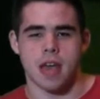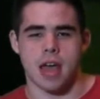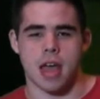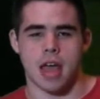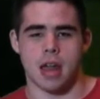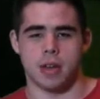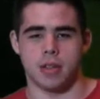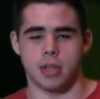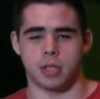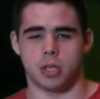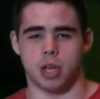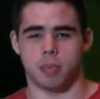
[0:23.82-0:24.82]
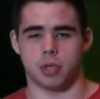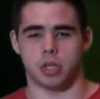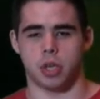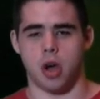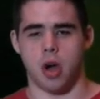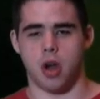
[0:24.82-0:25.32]
and this
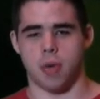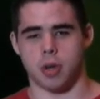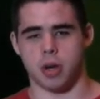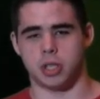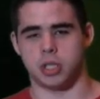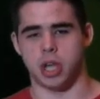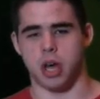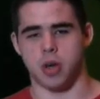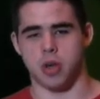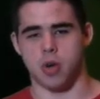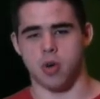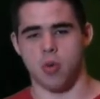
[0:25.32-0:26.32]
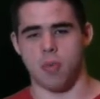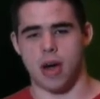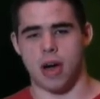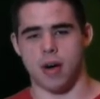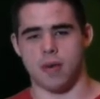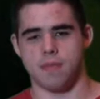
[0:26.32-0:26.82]
episode I'm going to tell you
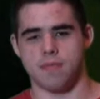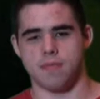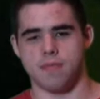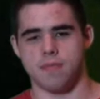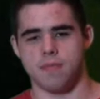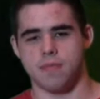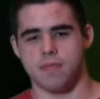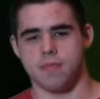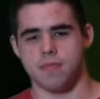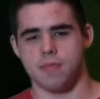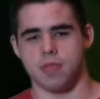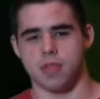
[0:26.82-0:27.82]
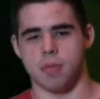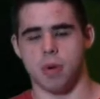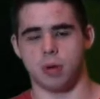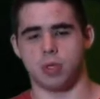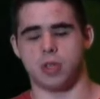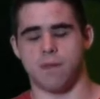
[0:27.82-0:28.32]
about the
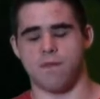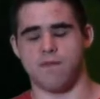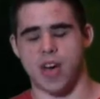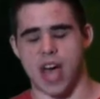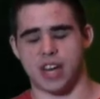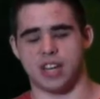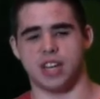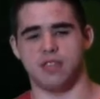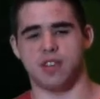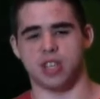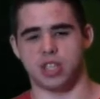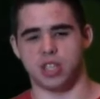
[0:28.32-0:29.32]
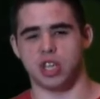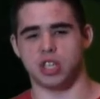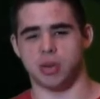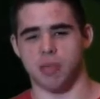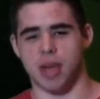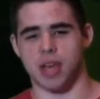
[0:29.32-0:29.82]
most effective
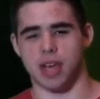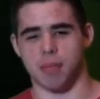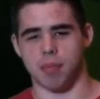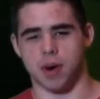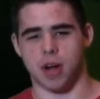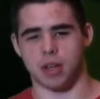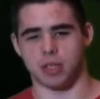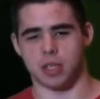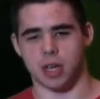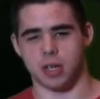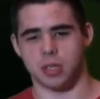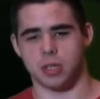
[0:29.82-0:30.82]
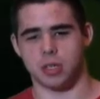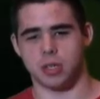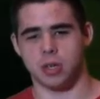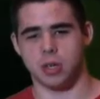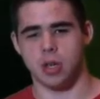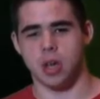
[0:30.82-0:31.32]
decision-making
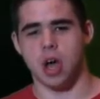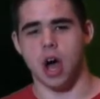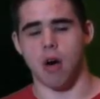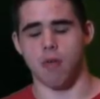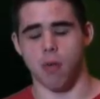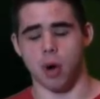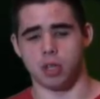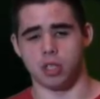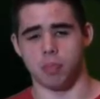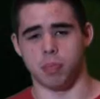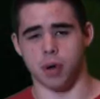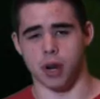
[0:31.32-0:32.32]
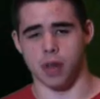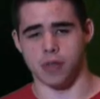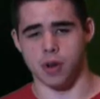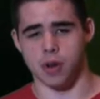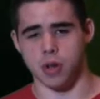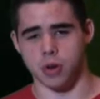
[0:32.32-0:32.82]
process of what to put on
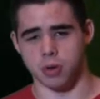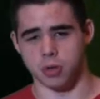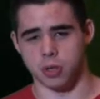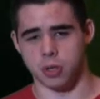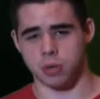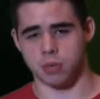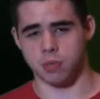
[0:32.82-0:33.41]
the news.